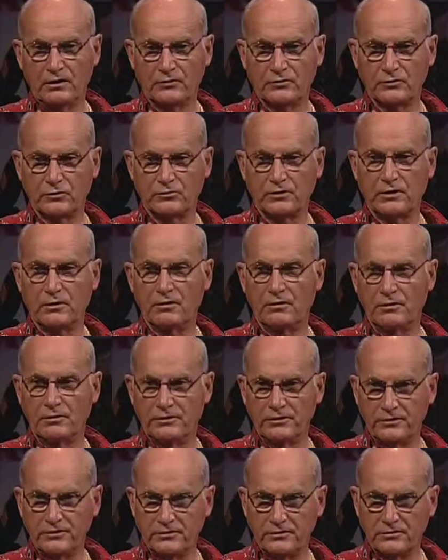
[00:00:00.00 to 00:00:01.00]
And so my
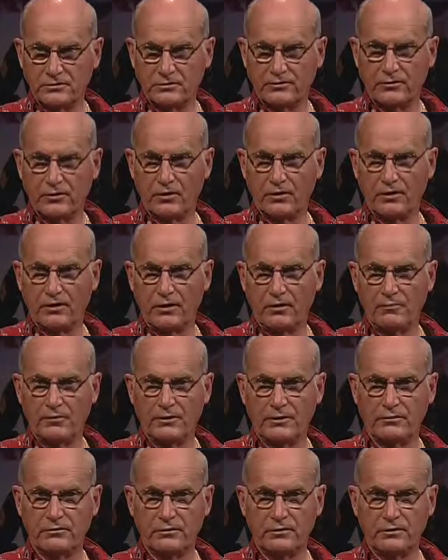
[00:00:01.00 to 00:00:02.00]
daughter teaches at Farley
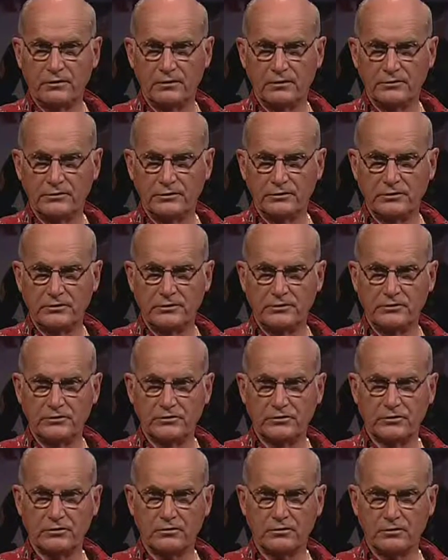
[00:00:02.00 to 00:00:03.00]
Elementary. Uh, she
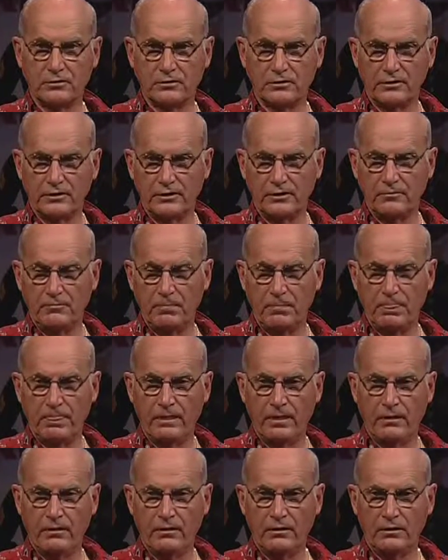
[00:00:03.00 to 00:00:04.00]
teaches third grade.
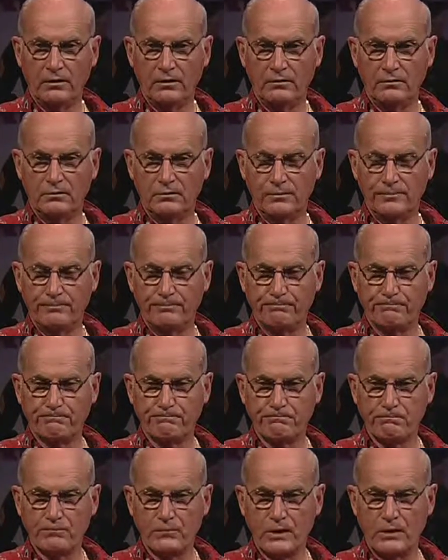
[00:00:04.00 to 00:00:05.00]
And um,
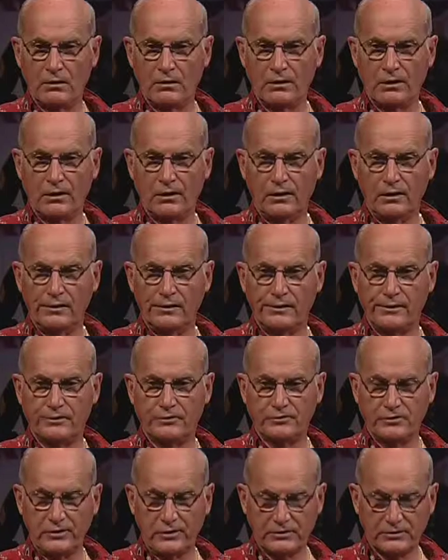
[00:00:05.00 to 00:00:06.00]
uh,
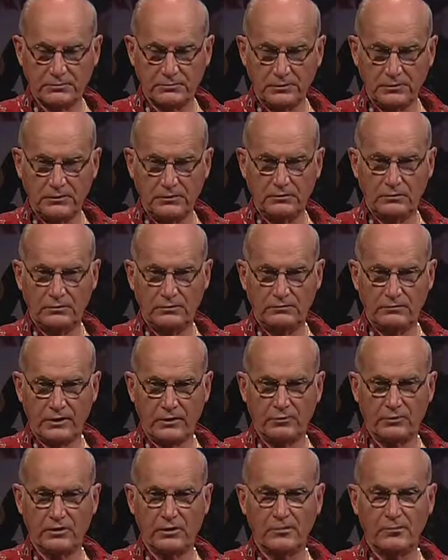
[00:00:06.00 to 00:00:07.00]
uh, she asked me
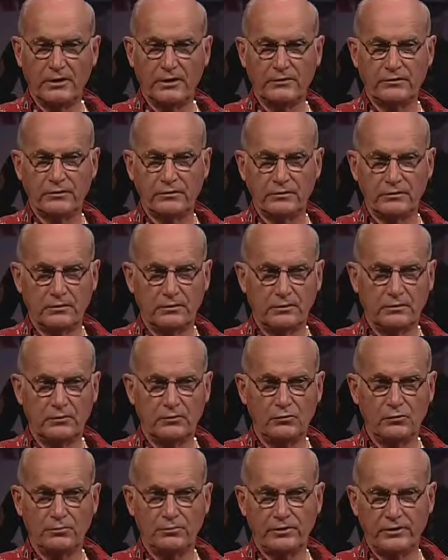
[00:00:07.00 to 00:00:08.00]
if I would come out there and,
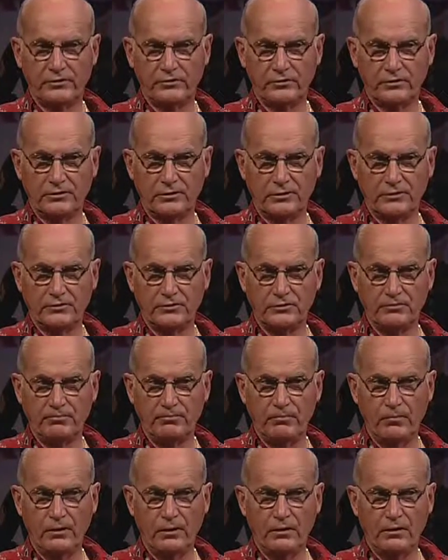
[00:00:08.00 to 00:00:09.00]
and do a
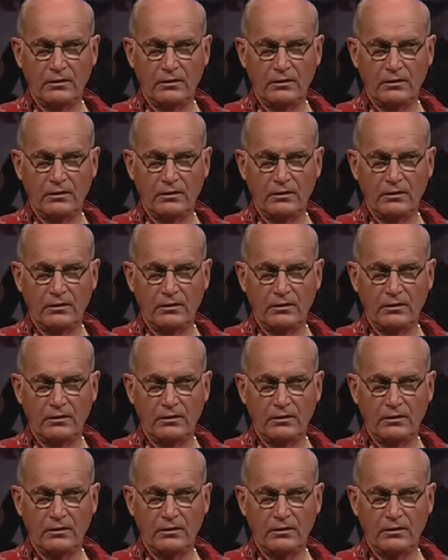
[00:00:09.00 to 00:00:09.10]
presentation.